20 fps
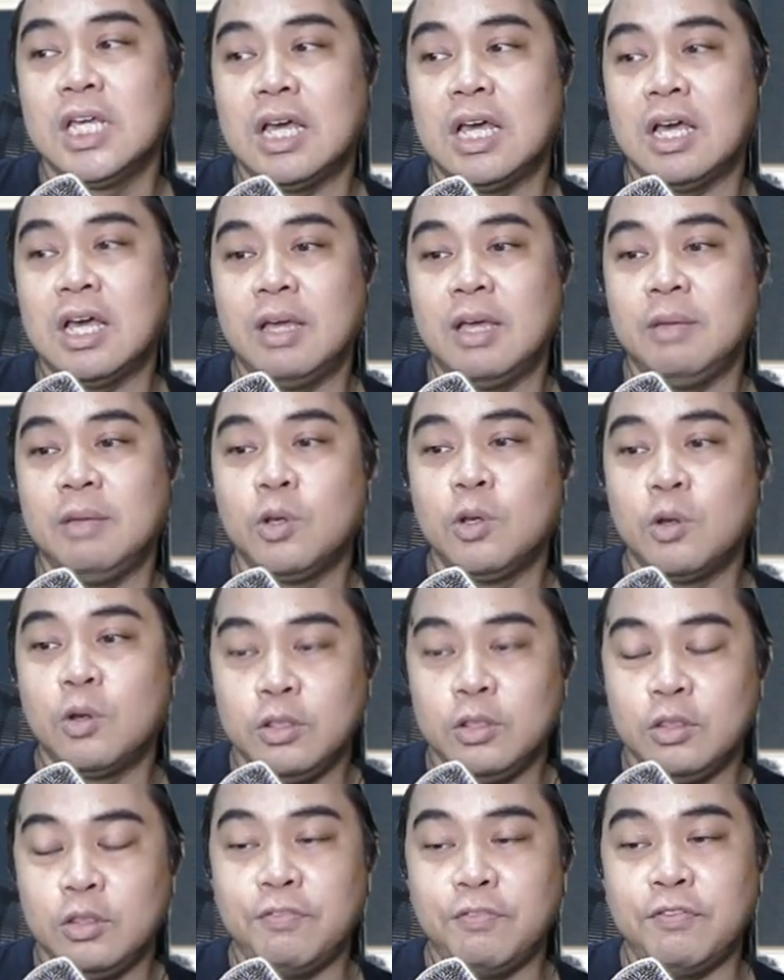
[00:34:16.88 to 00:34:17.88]
I'm going
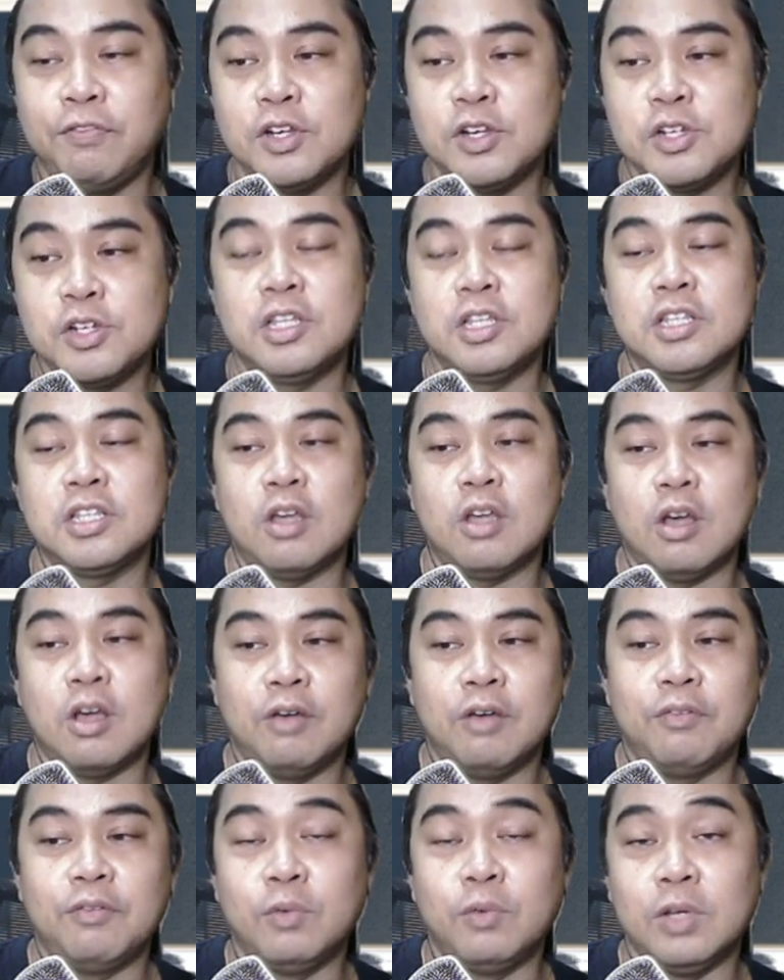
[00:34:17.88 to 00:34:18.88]
to finish this
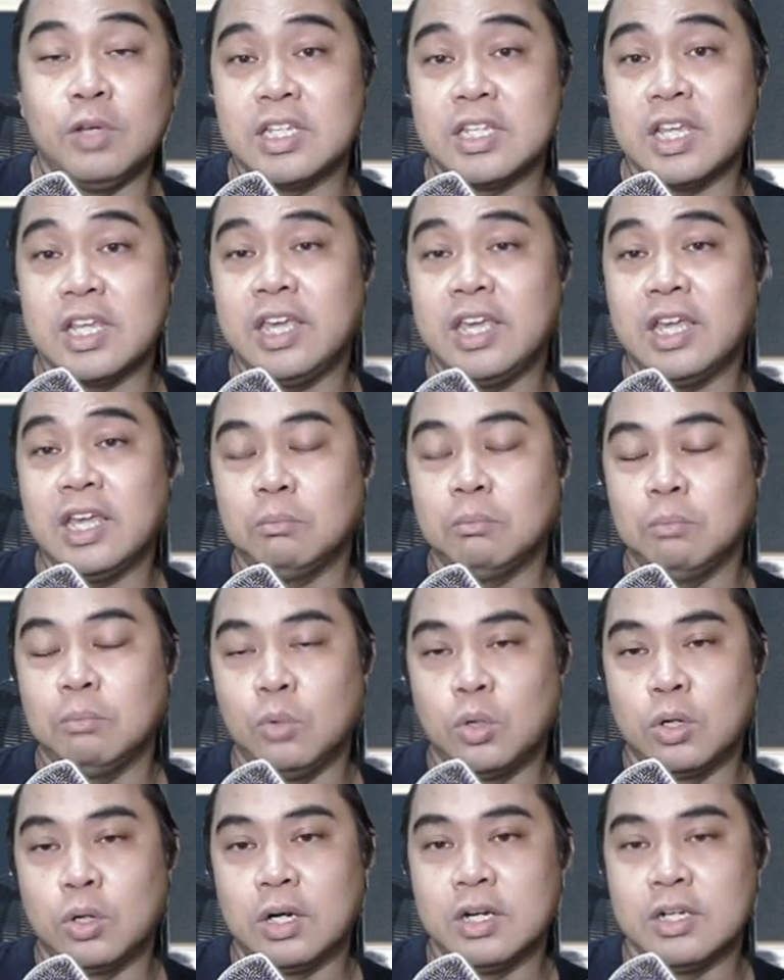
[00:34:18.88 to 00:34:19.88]
off once I get
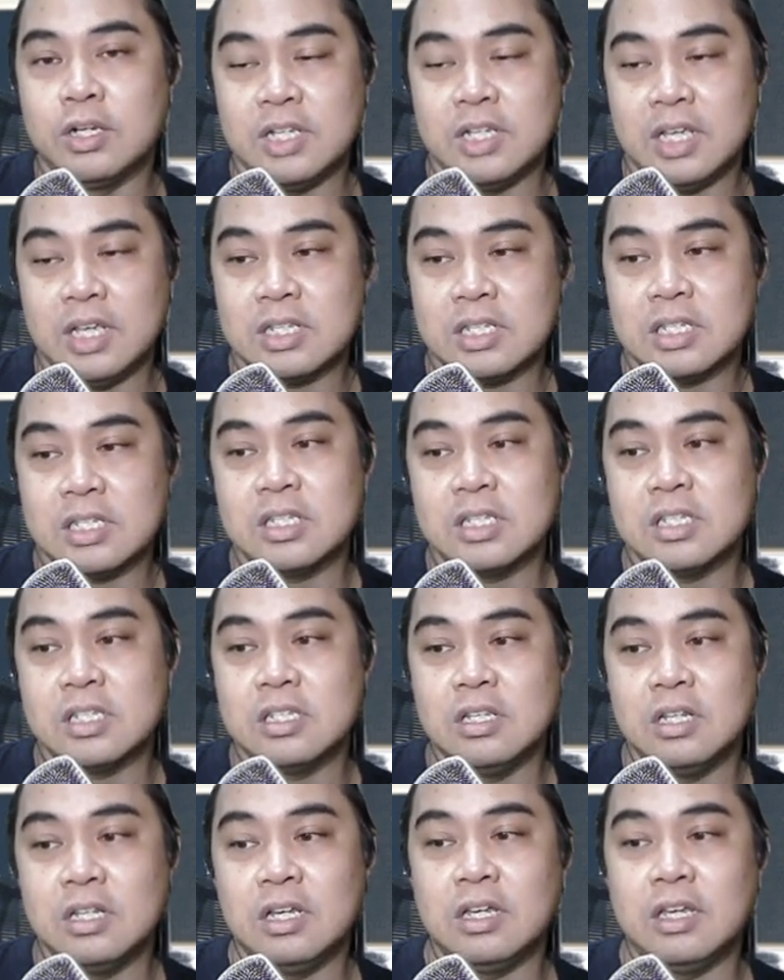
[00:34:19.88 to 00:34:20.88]
more Zest,
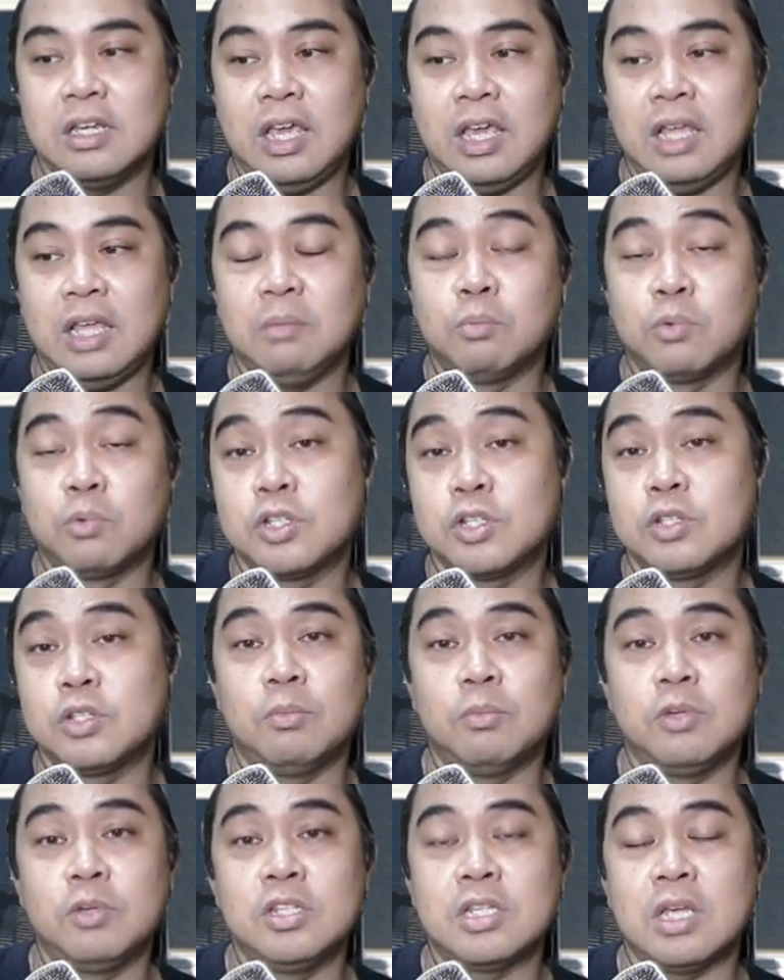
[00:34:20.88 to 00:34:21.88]
the 8 more
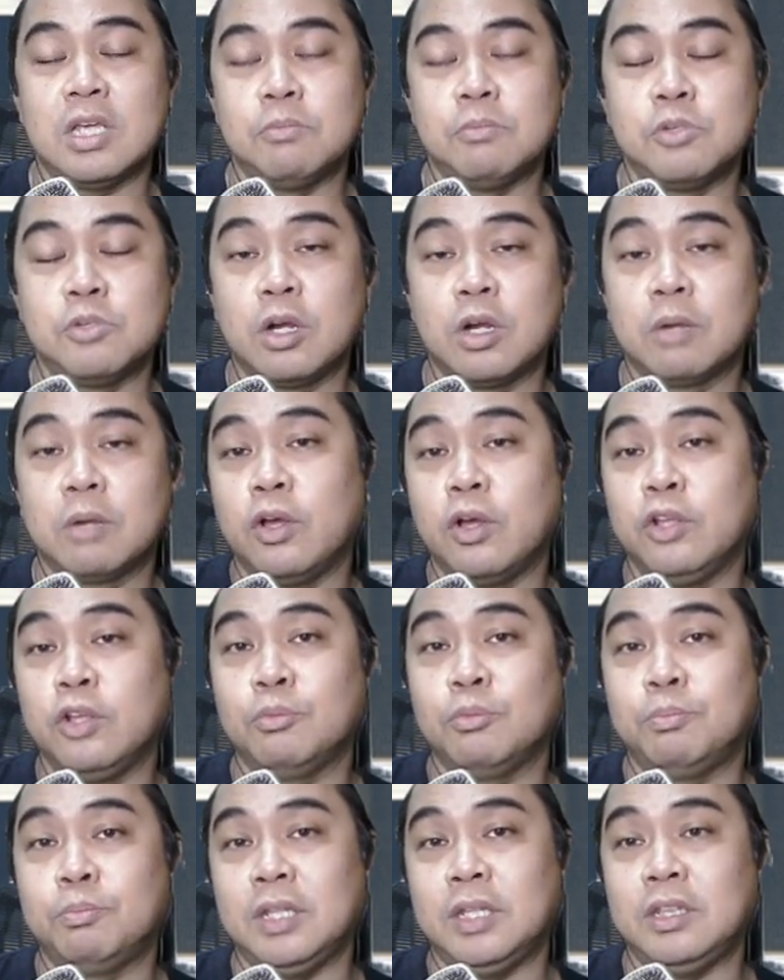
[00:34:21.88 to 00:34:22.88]
summons. I'm sure I'm going to
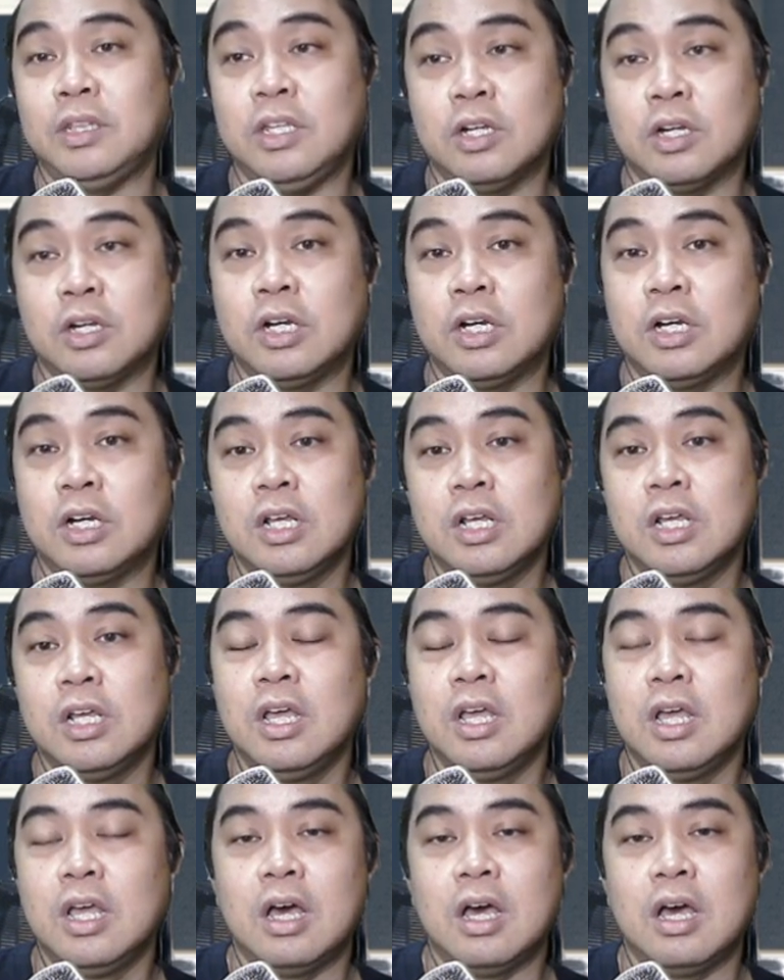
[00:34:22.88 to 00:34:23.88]
pity her.
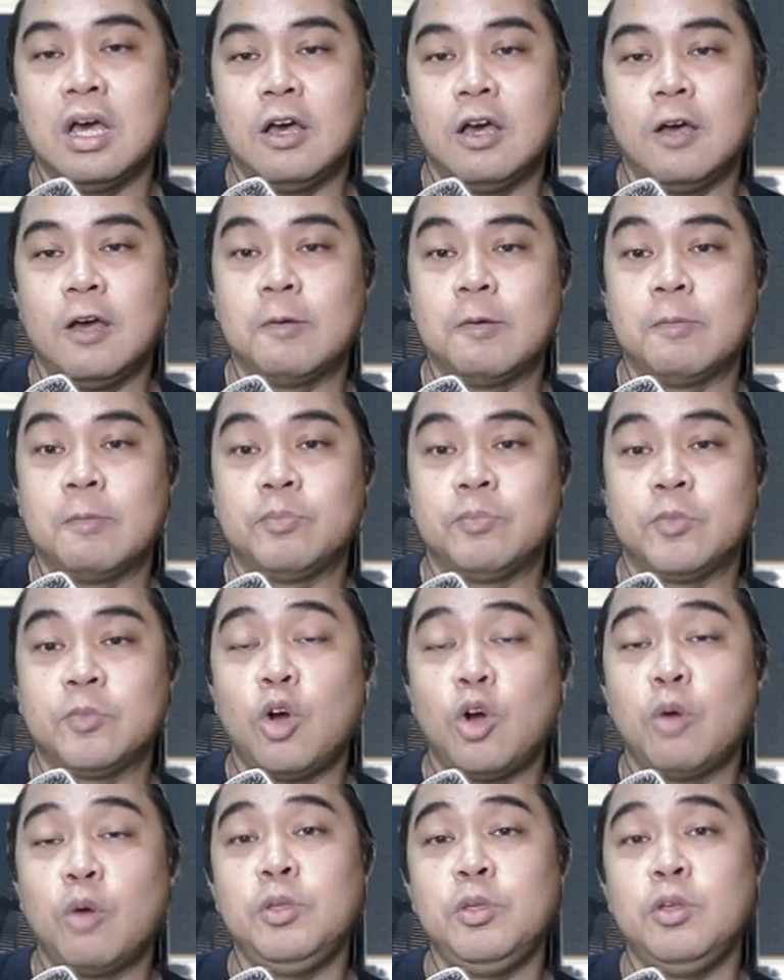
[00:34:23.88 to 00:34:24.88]

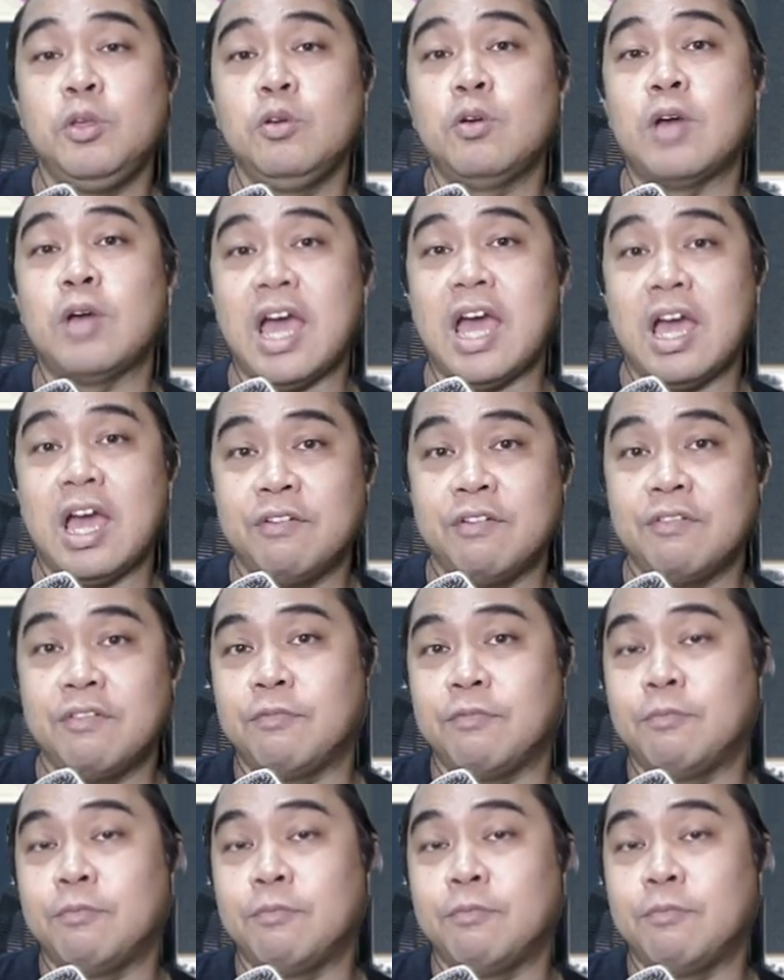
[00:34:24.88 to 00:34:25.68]
Hope you have